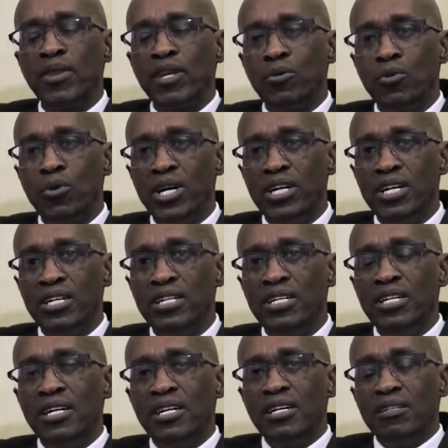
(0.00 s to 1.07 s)
where
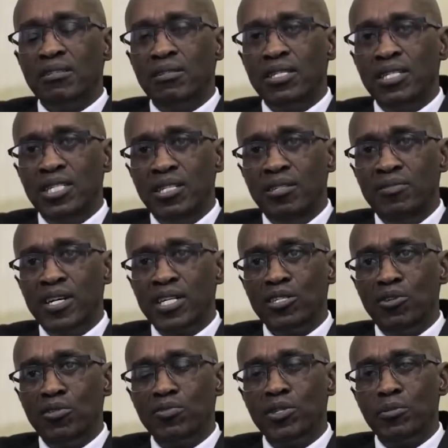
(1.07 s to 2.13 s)
the
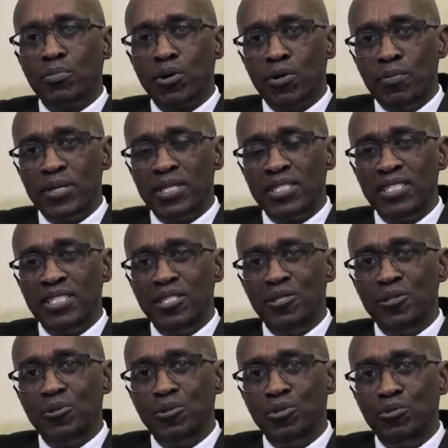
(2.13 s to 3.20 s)
delivery of the property
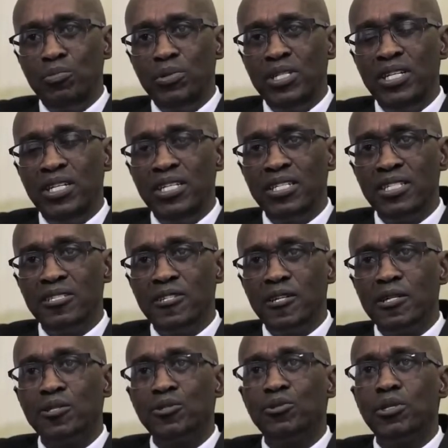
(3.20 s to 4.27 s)
would be linked
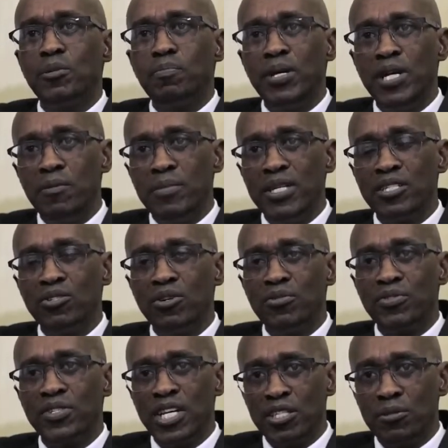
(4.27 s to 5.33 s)
to the payment of
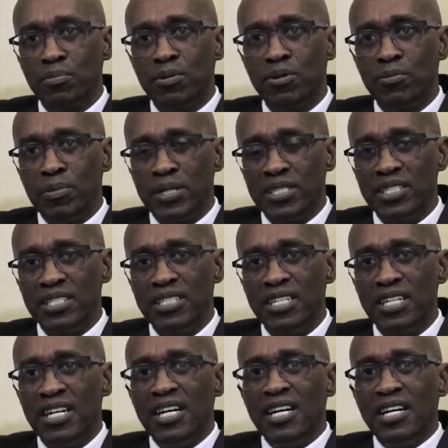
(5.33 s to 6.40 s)
such property,
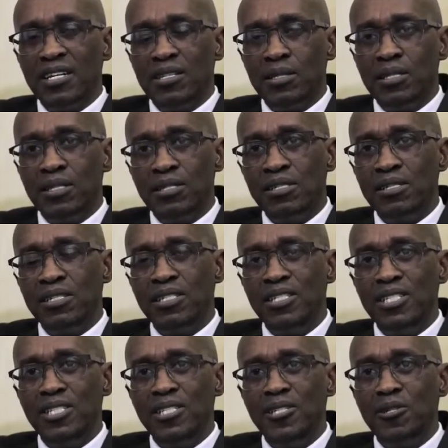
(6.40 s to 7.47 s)
and this
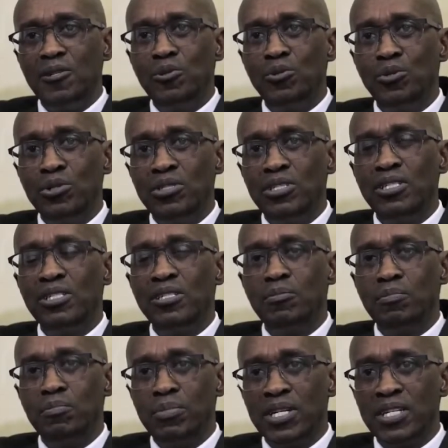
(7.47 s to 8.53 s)
indeed would
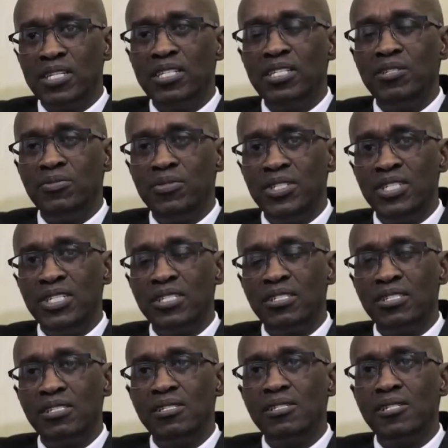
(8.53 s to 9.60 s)
bring
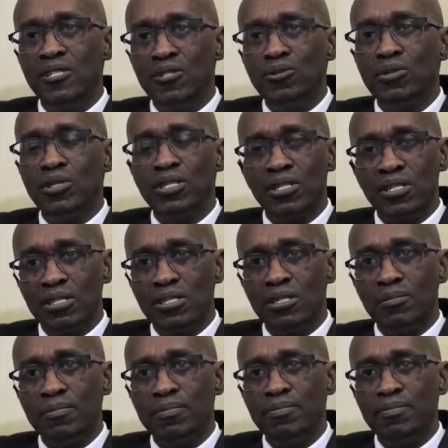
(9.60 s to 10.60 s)
efficiencies into the system.